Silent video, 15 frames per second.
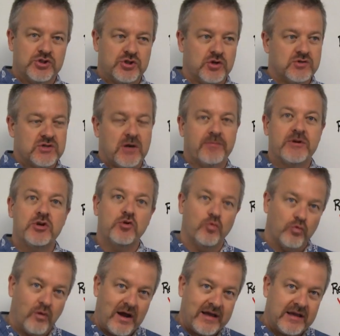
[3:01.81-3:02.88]
shows up and you
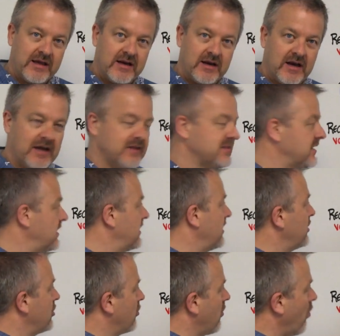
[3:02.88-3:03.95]
recognize it
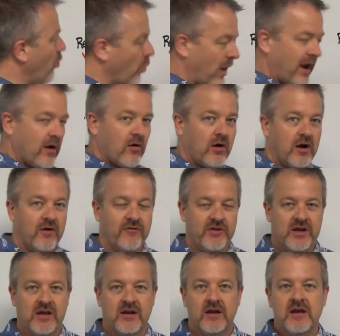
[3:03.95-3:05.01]
and you're aware of
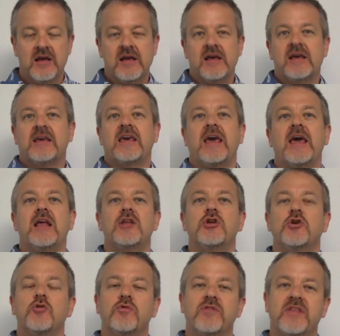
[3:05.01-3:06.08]
it, can
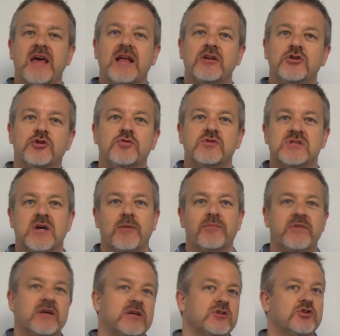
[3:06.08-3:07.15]
you then do
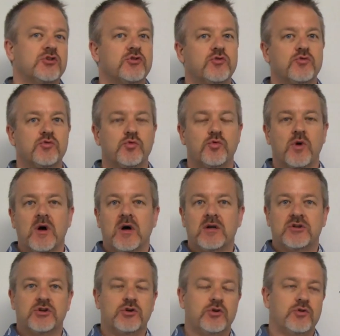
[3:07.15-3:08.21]
something to
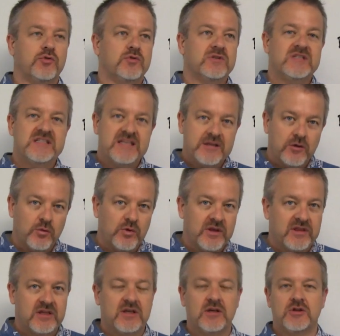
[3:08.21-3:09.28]
deal
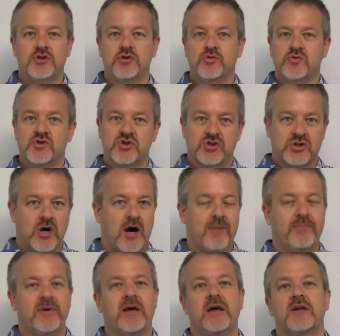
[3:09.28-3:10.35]
with it, to
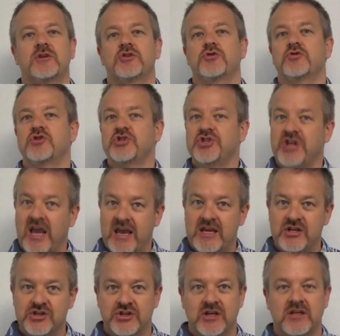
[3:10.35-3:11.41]
stop it, to
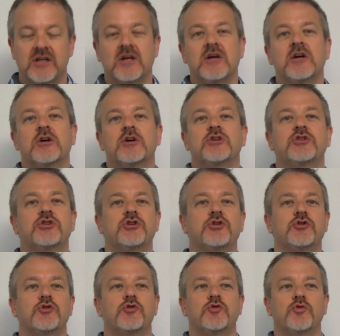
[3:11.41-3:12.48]
change it,
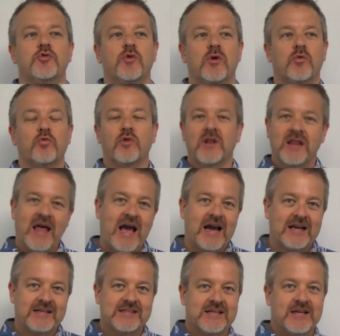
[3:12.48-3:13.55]
to
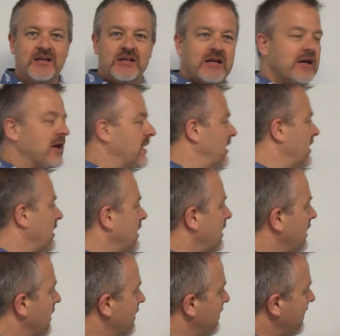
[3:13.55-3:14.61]
relax it?
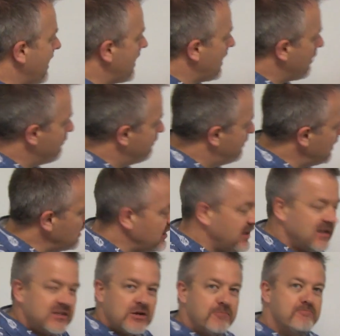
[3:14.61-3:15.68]
That
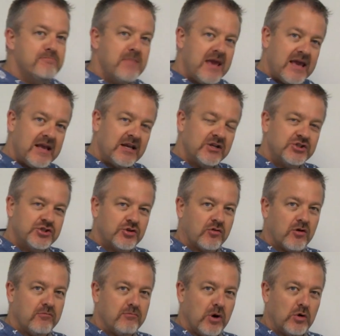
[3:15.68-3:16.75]
ability to manage
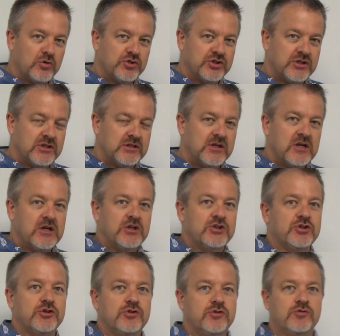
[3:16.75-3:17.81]
your emotion,
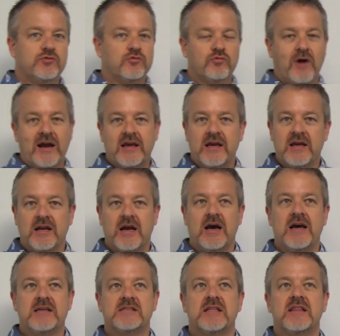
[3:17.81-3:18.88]
to
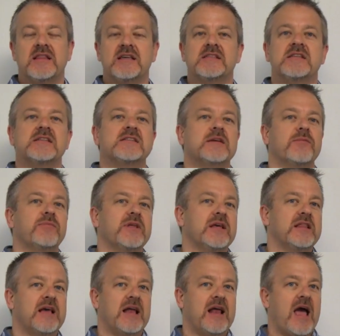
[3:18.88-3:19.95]
recognize that this is
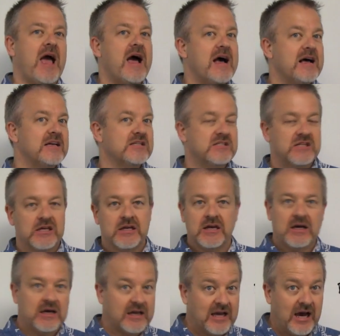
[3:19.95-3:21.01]
something that has
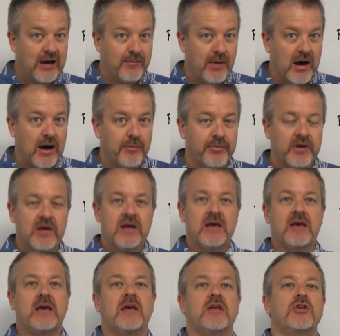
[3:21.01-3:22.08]
come up
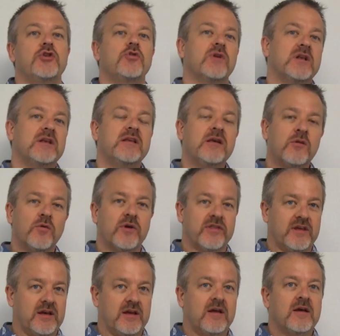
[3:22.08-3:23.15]
and you can deal with
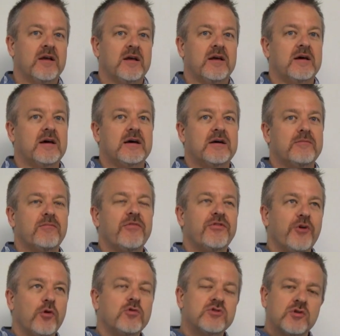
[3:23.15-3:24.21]
it.
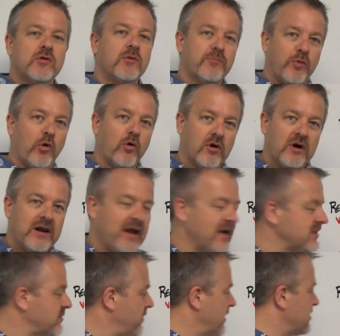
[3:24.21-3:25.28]
Those are important
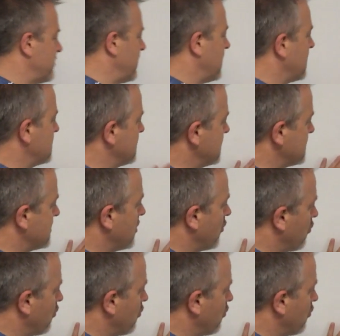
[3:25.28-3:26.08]
aspects because it's the